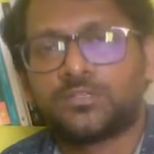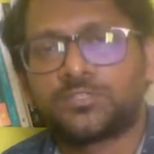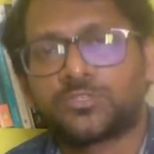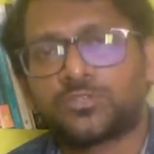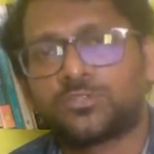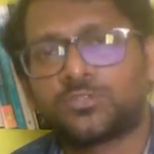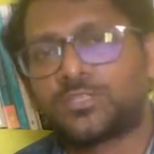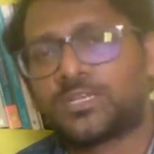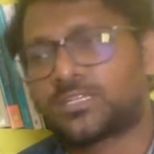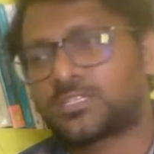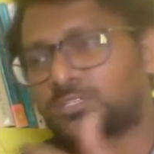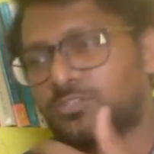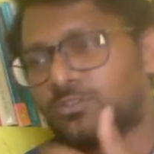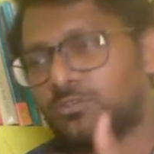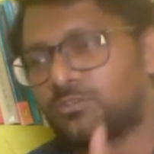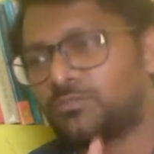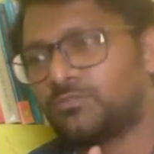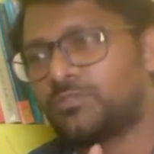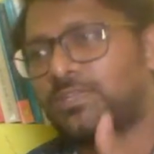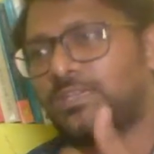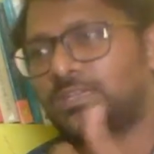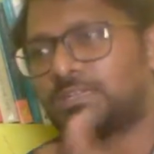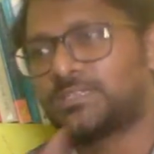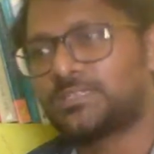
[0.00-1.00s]
So that's how
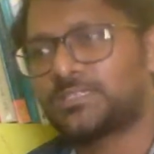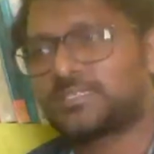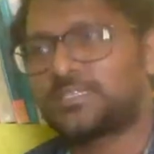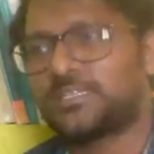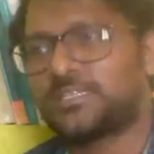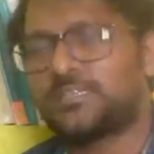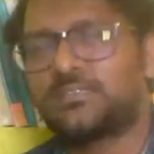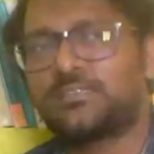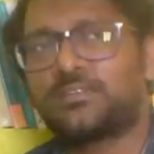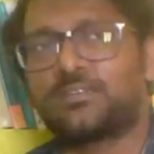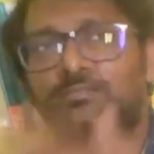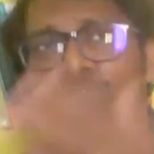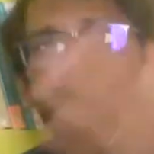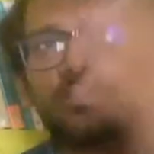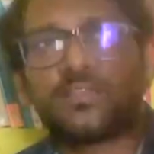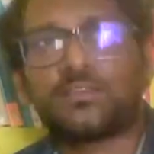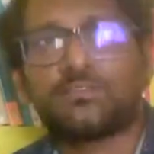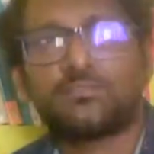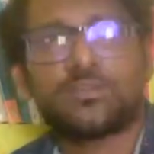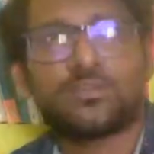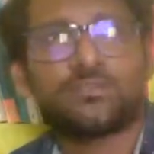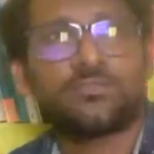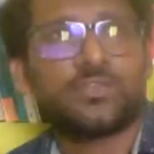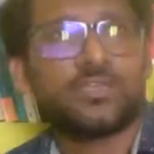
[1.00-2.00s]
we can see that
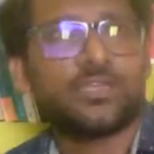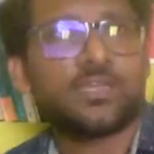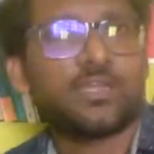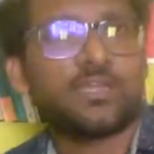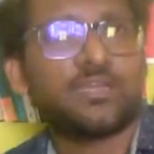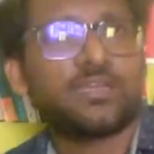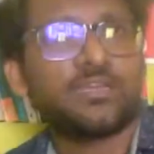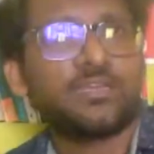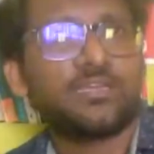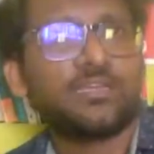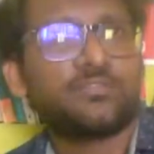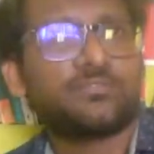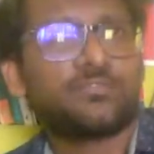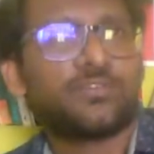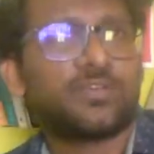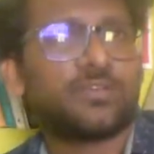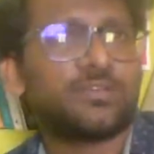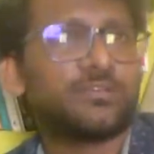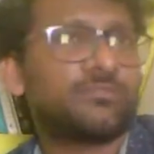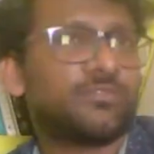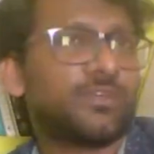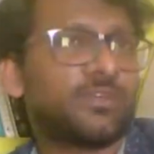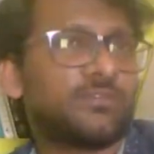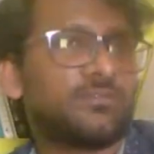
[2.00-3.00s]
whenever we
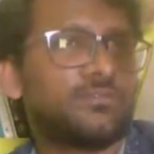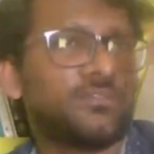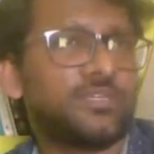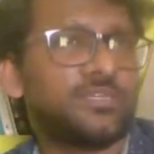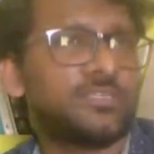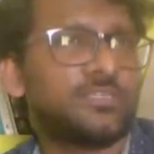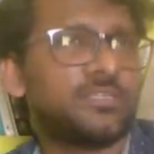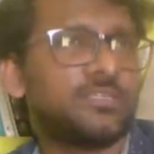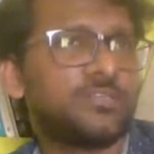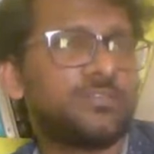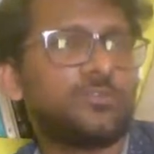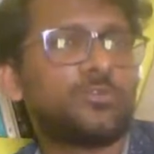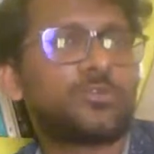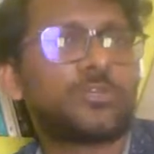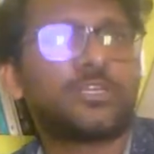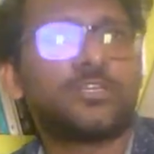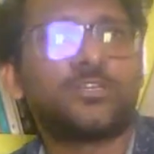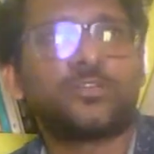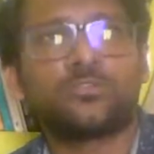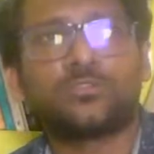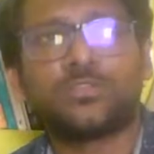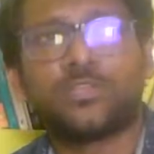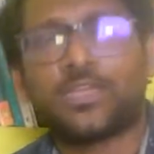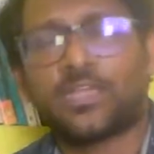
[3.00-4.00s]
identify, when we look
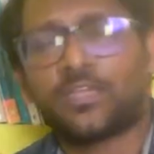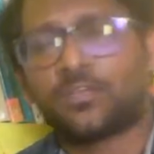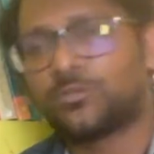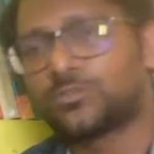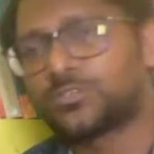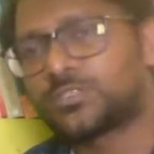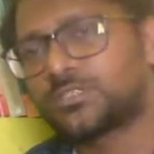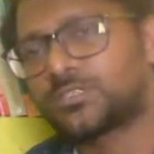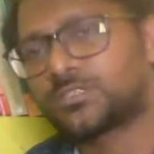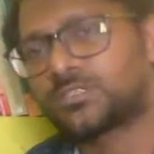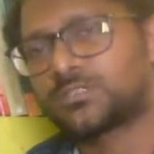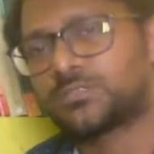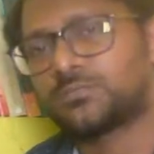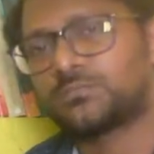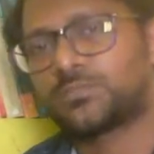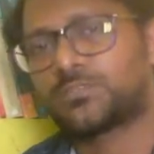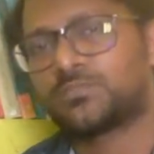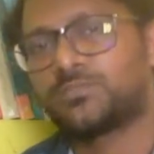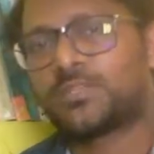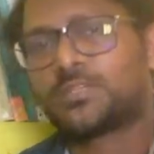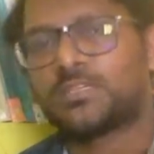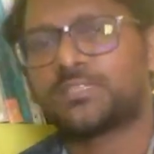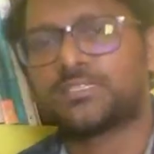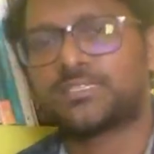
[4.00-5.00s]
into the ecosystems,
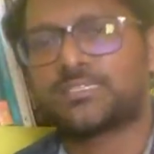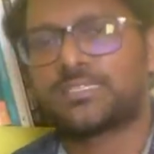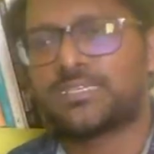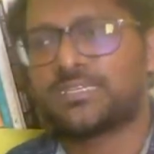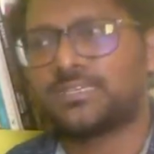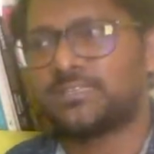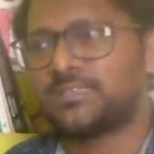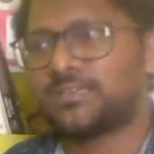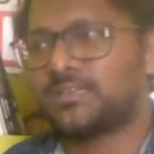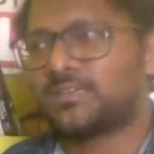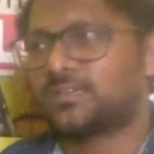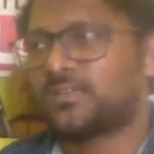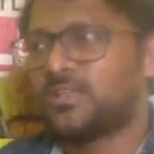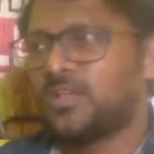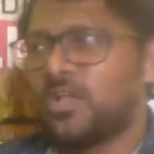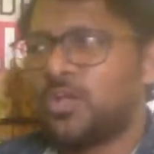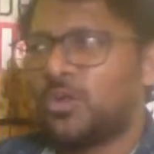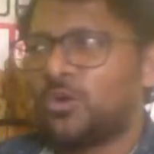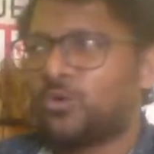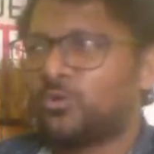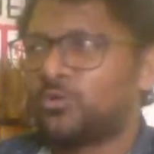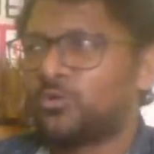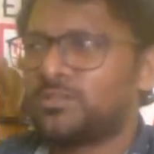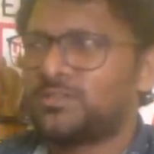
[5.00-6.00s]
we can see that
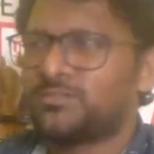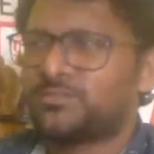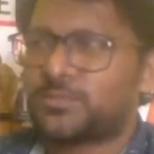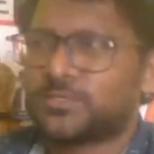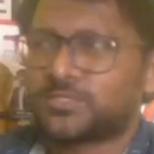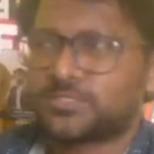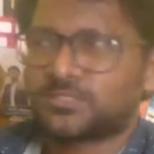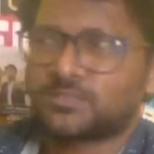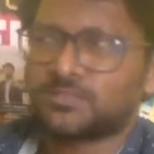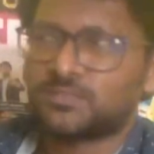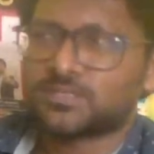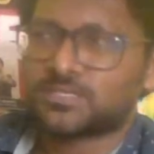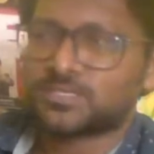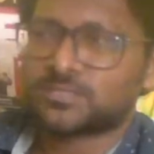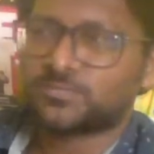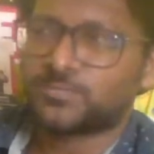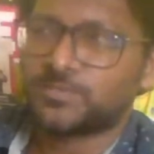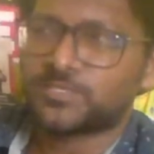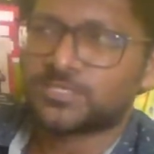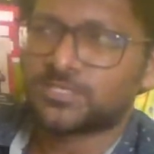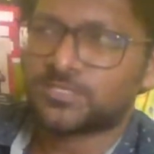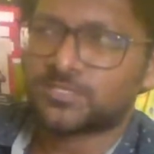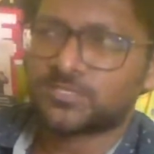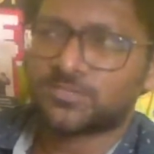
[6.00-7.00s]
only particular
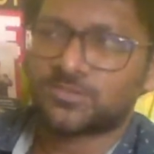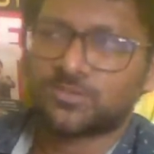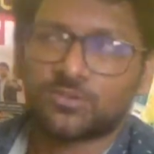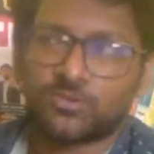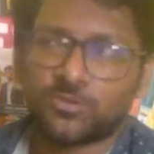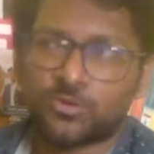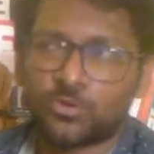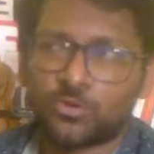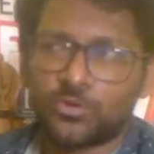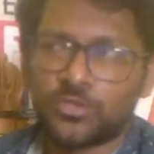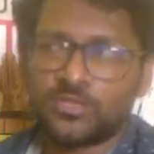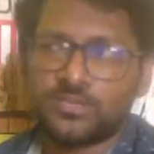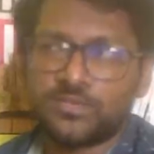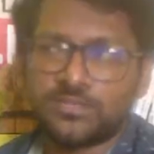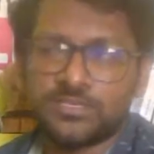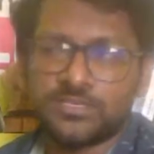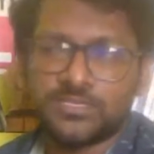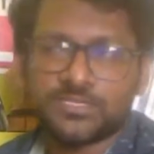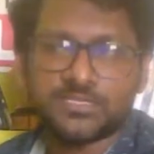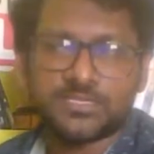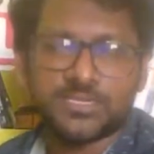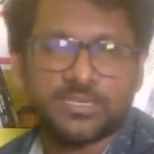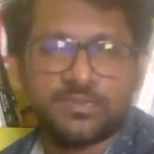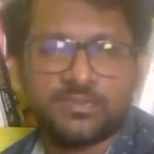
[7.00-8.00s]
species are growing in
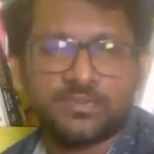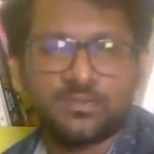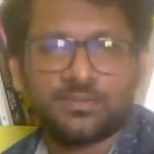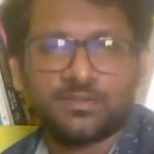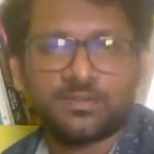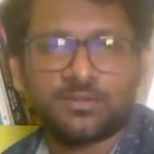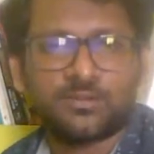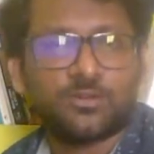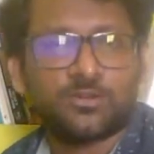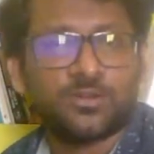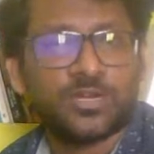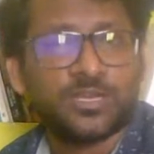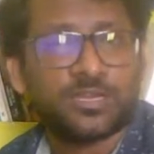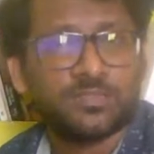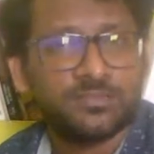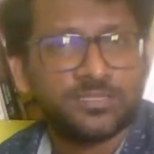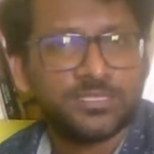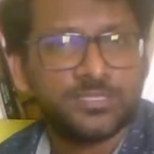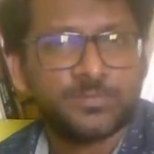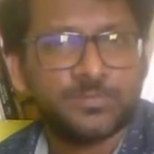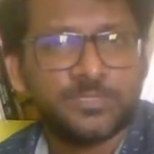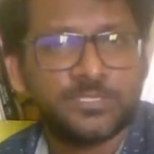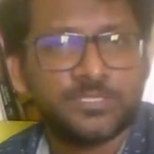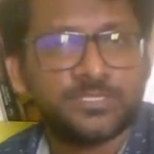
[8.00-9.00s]
this area, not other
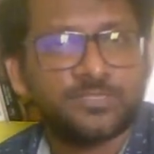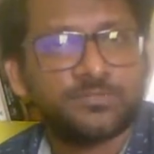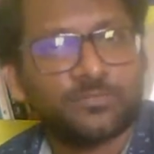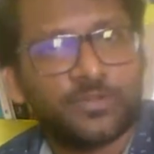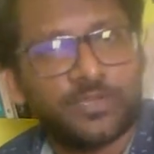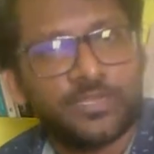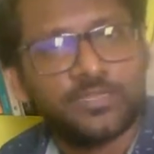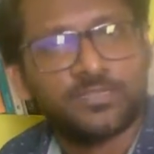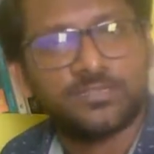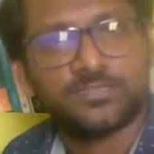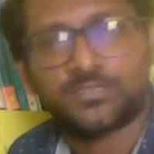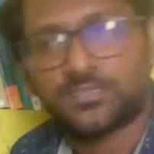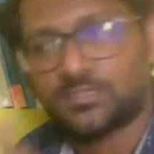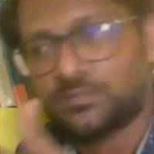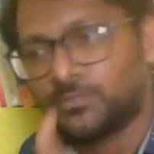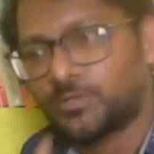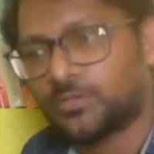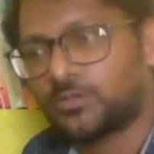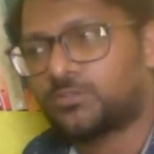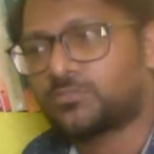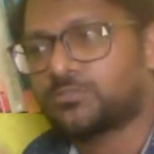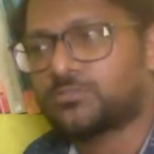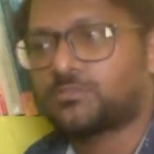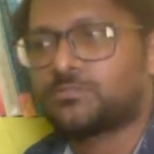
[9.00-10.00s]
species. Why is it?
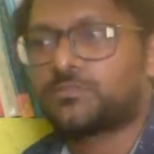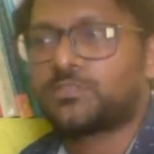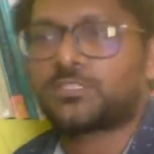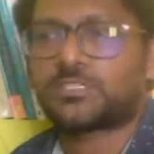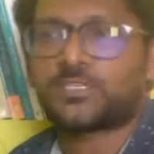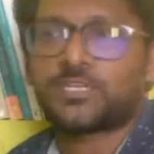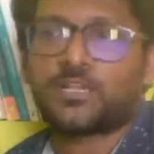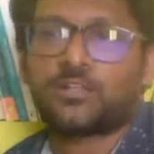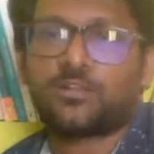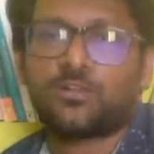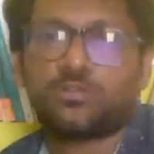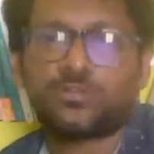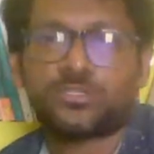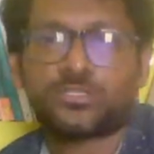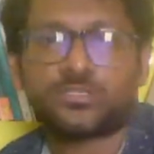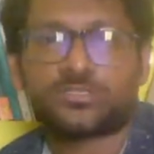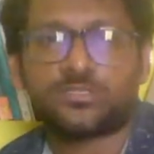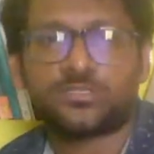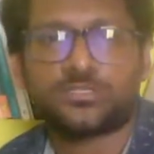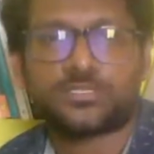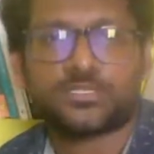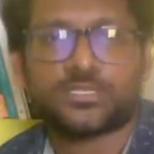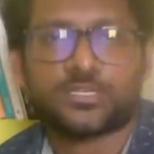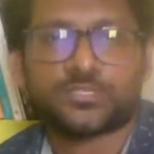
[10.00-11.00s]
Because of this
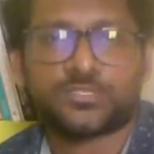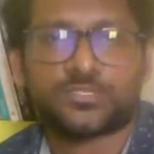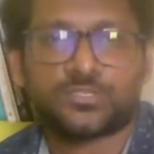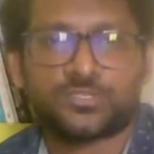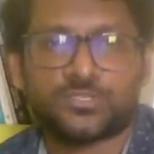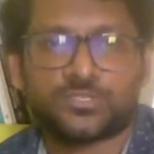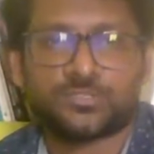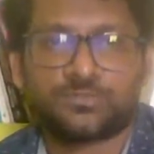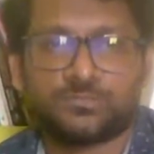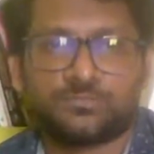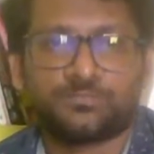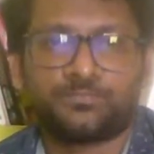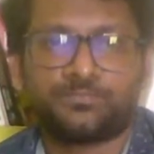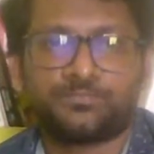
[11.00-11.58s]
ecological succession.